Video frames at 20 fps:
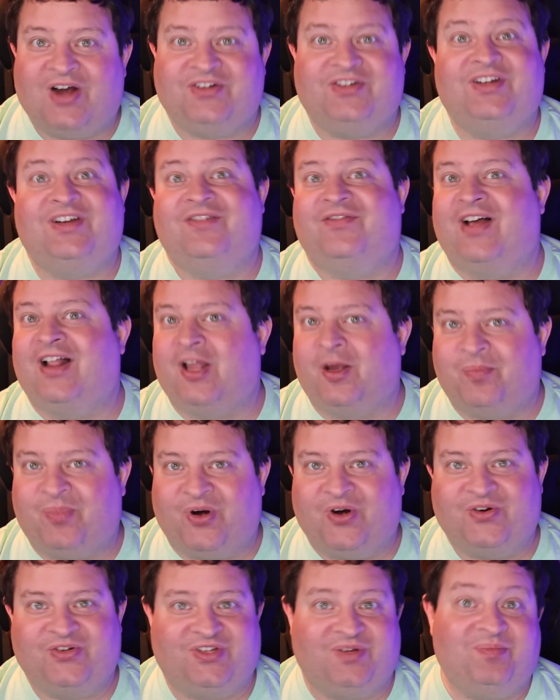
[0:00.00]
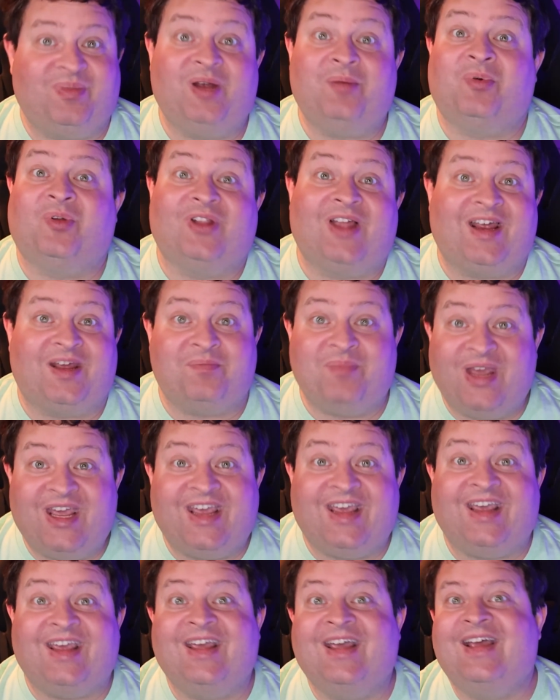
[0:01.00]
to developers and people like
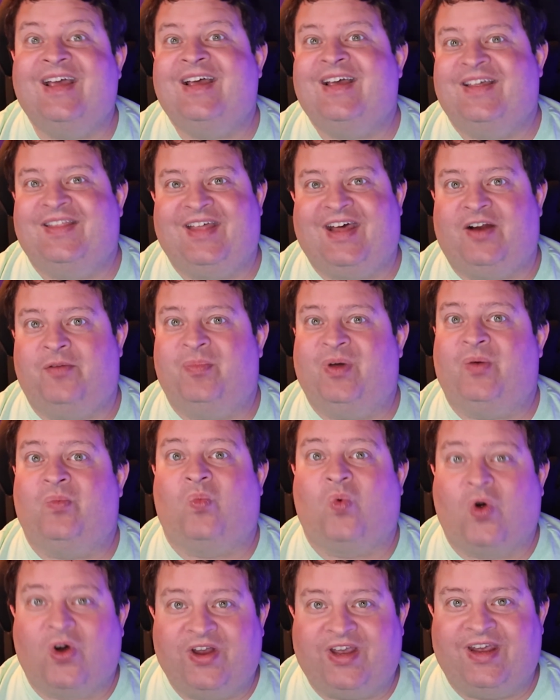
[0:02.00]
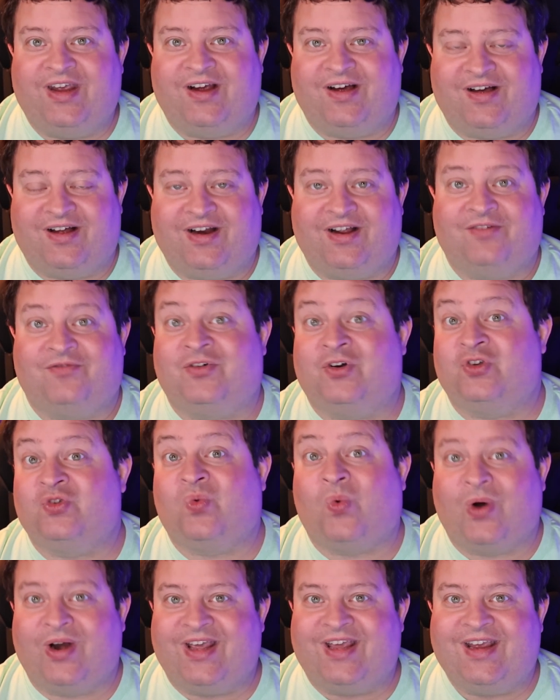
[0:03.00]
me that have been working on it for
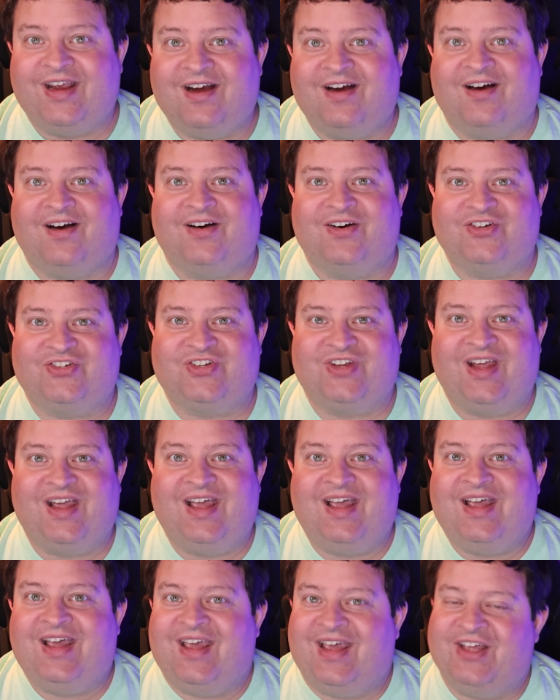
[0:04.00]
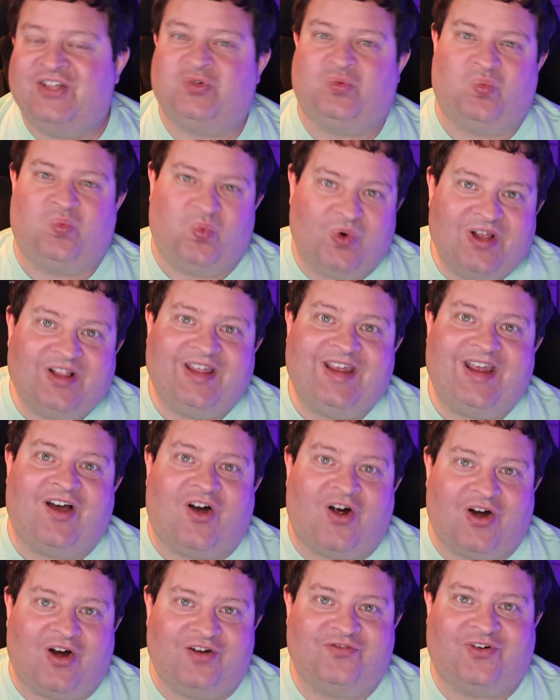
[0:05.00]
twenty years, it's really
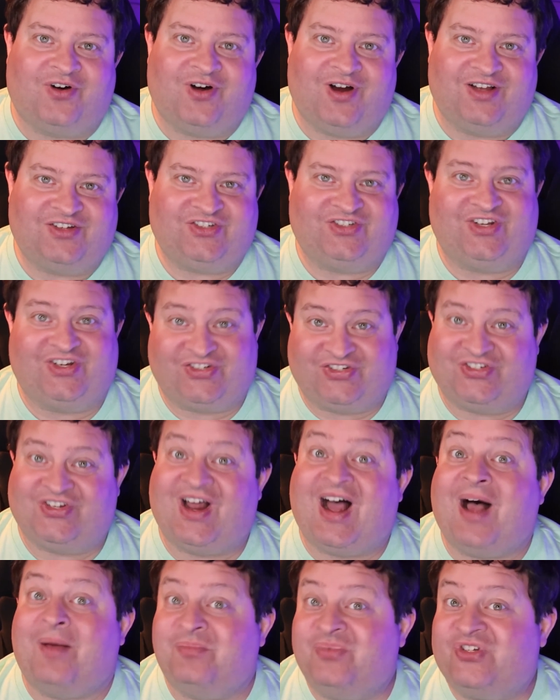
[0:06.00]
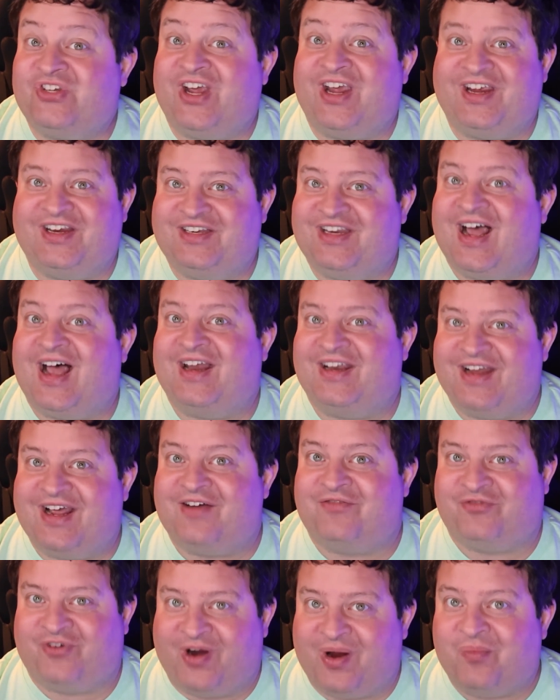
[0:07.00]
hard for us to stop saying dot net
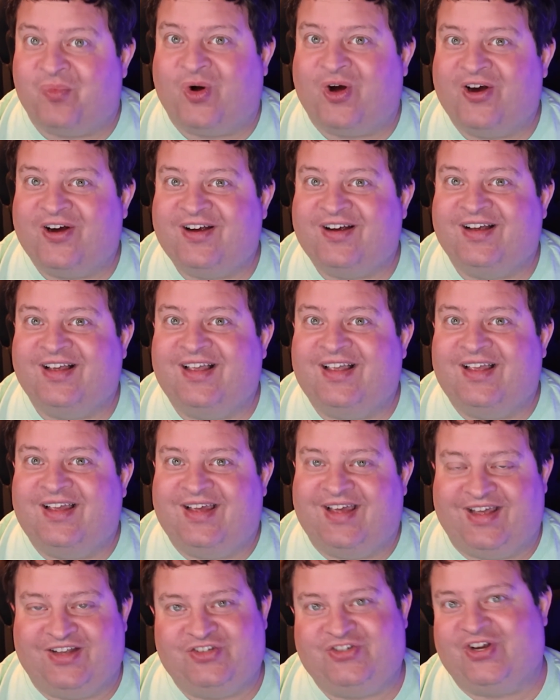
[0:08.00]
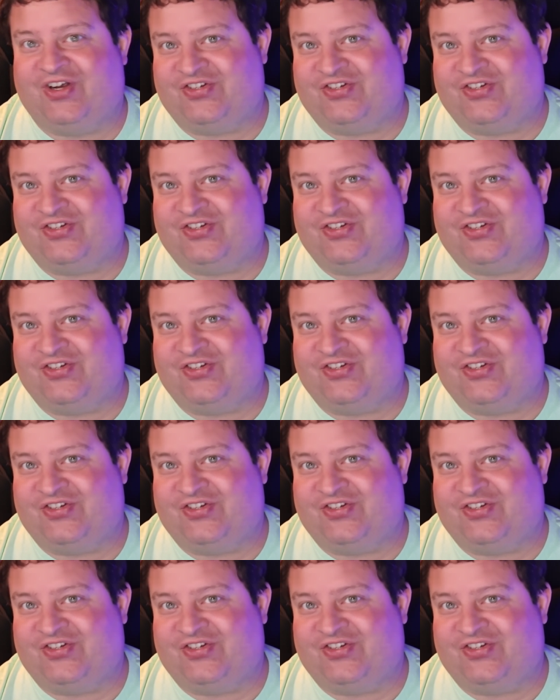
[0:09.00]
framework and just